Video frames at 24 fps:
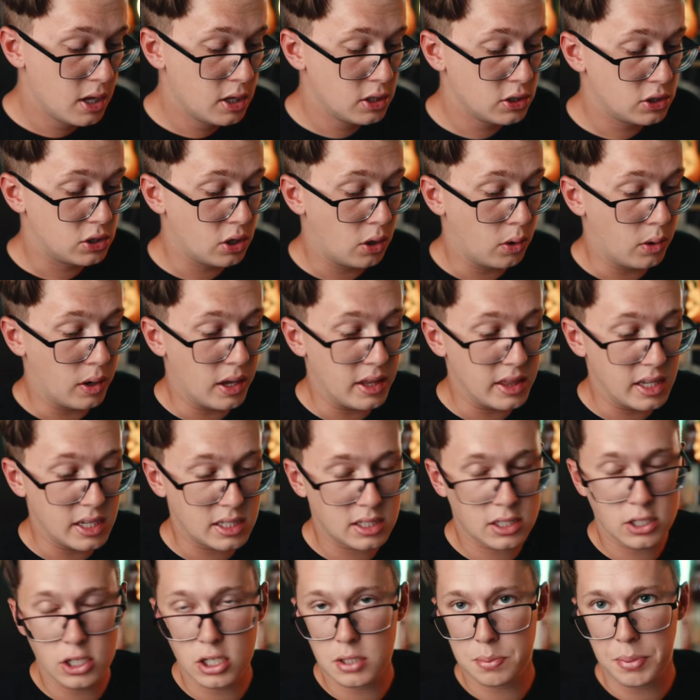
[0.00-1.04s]
So
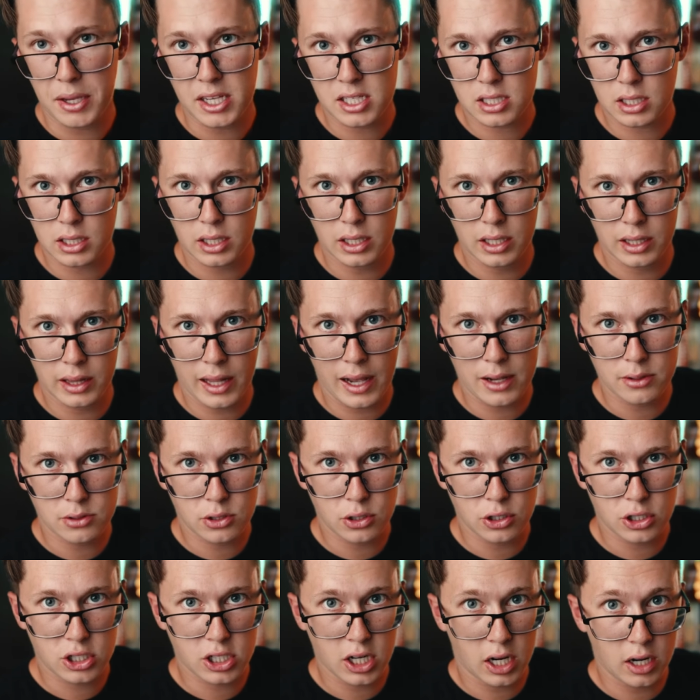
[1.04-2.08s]
this just basically allows
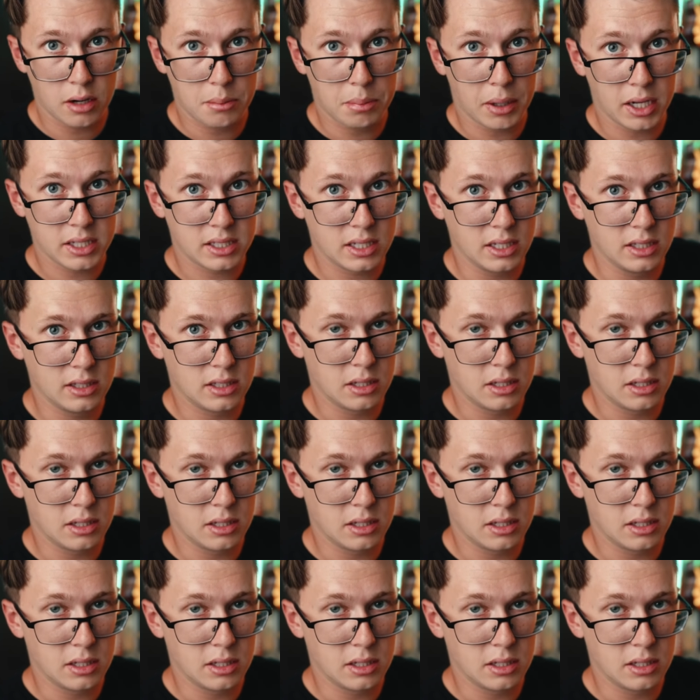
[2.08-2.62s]
your shutter button